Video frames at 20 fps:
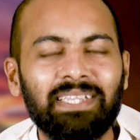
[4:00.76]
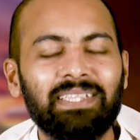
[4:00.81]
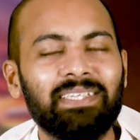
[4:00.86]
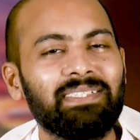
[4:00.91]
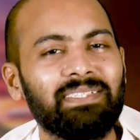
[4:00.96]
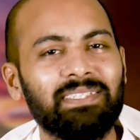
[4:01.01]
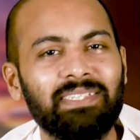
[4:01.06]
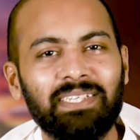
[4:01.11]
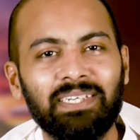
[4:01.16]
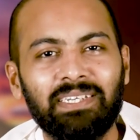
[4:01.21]

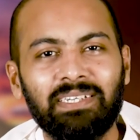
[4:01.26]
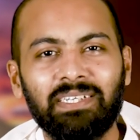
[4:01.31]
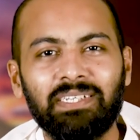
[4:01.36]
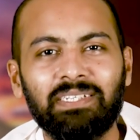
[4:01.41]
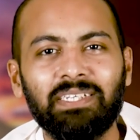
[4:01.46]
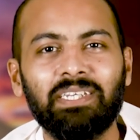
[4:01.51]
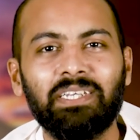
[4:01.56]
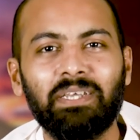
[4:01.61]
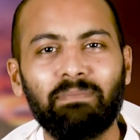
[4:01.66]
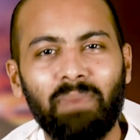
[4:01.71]
this
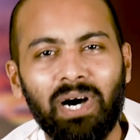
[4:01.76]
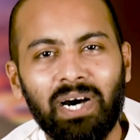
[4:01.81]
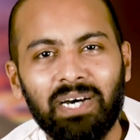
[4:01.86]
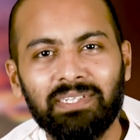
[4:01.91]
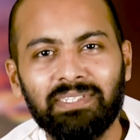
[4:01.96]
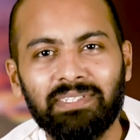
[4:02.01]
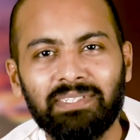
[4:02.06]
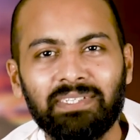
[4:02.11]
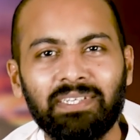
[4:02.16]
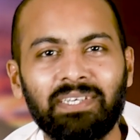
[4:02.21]
dignity
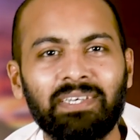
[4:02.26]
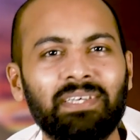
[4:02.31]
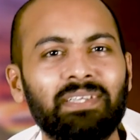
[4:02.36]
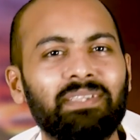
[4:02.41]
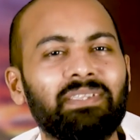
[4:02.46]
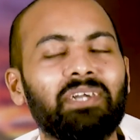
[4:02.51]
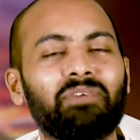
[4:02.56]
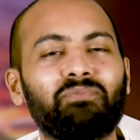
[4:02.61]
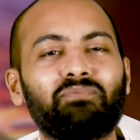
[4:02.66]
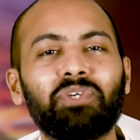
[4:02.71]
demands
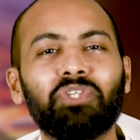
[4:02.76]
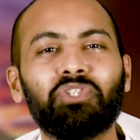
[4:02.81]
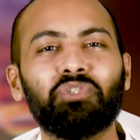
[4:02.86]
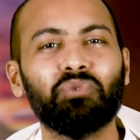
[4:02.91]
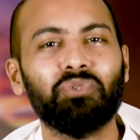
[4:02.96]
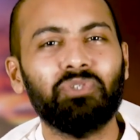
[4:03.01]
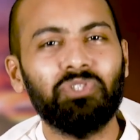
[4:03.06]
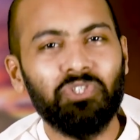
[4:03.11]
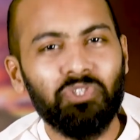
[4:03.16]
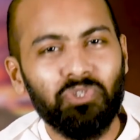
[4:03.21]
that we
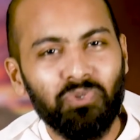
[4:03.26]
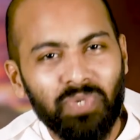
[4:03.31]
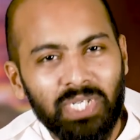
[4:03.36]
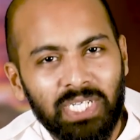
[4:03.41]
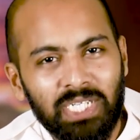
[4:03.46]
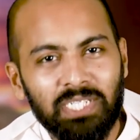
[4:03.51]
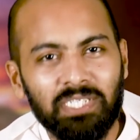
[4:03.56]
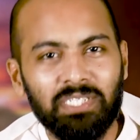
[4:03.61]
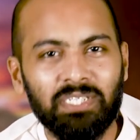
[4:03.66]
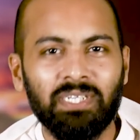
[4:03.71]
should
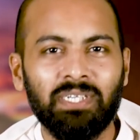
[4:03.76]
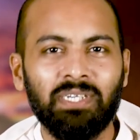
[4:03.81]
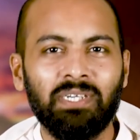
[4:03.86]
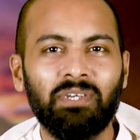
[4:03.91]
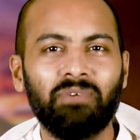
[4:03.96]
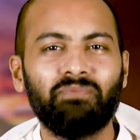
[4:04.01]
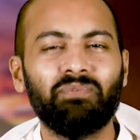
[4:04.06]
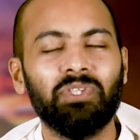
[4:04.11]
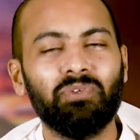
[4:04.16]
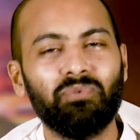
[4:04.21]
treat
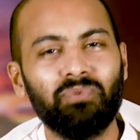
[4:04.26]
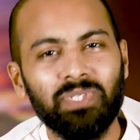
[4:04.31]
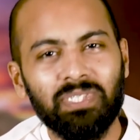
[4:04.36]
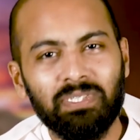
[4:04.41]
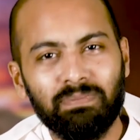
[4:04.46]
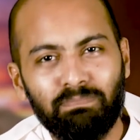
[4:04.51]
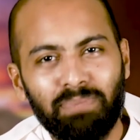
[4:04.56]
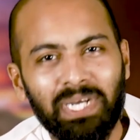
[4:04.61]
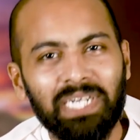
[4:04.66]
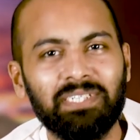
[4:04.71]
with
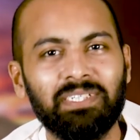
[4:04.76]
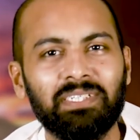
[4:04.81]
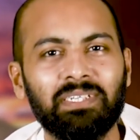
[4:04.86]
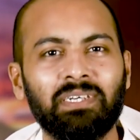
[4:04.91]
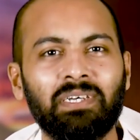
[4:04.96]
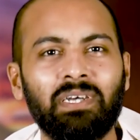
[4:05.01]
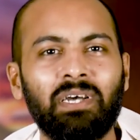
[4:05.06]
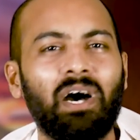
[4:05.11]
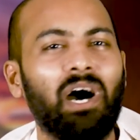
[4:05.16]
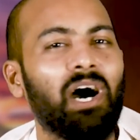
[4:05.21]

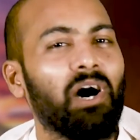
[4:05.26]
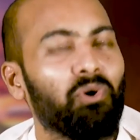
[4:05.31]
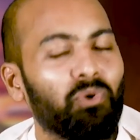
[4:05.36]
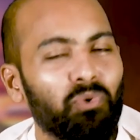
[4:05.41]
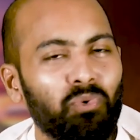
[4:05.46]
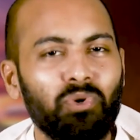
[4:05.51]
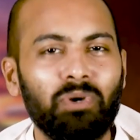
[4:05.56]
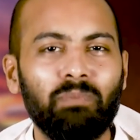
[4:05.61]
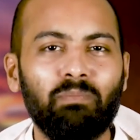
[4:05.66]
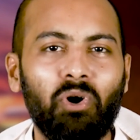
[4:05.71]
respect
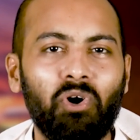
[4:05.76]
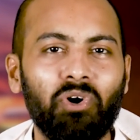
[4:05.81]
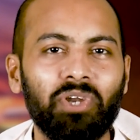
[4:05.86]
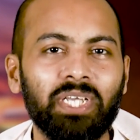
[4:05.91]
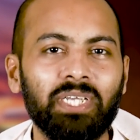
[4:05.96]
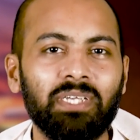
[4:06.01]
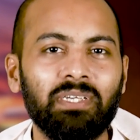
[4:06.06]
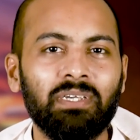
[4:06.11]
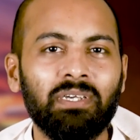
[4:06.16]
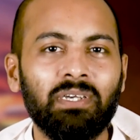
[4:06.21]
our own
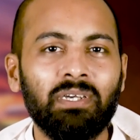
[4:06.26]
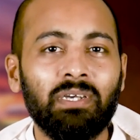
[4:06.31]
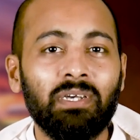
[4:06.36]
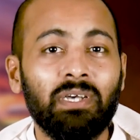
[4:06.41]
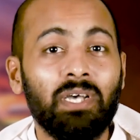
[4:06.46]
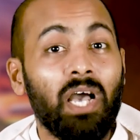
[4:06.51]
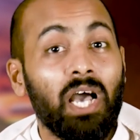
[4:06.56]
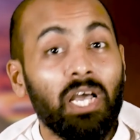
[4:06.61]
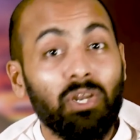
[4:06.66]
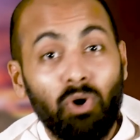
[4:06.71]
body
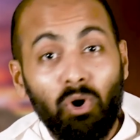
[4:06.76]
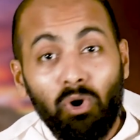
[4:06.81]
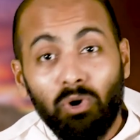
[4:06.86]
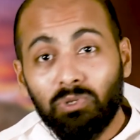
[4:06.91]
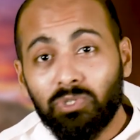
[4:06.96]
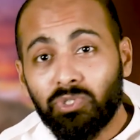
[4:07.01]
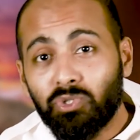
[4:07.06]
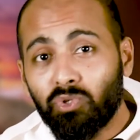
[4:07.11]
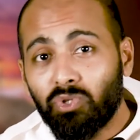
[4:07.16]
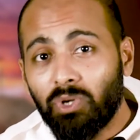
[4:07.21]
and
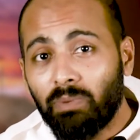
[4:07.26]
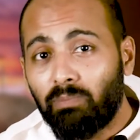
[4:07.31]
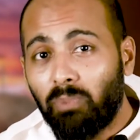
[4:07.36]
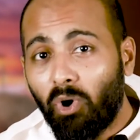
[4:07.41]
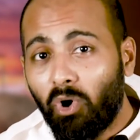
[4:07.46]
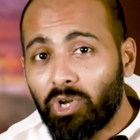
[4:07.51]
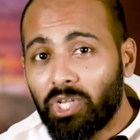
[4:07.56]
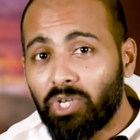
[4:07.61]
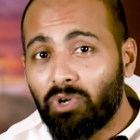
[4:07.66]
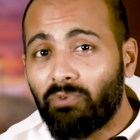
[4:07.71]
also the
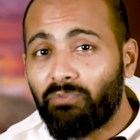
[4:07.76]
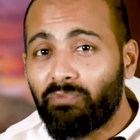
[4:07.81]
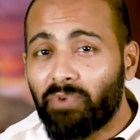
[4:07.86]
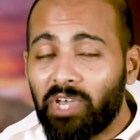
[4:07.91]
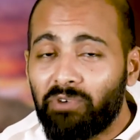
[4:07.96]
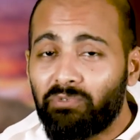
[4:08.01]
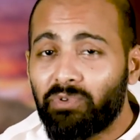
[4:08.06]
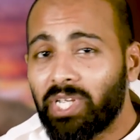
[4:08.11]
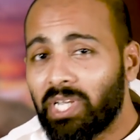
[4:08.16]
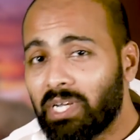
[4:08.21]
body
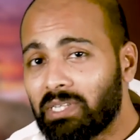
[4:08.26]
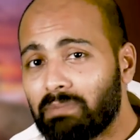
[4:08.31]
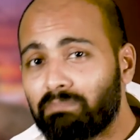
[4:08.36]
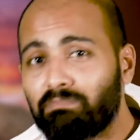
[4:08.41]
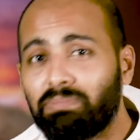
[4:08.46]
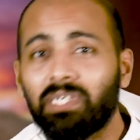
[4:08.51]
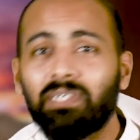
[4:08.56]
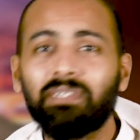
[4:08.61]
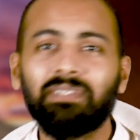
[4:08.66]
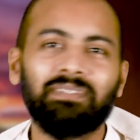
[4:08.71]
of every
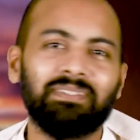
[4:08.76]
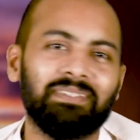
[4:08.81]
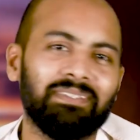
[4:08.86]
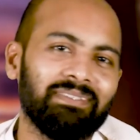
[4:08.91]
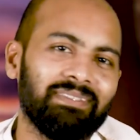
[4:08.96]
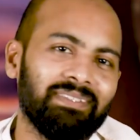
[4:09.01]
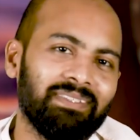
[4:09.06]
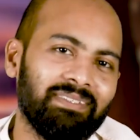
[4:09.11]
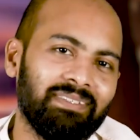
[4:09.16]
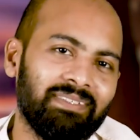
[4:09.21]
other
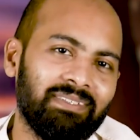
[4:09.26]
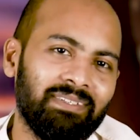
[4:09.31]
person.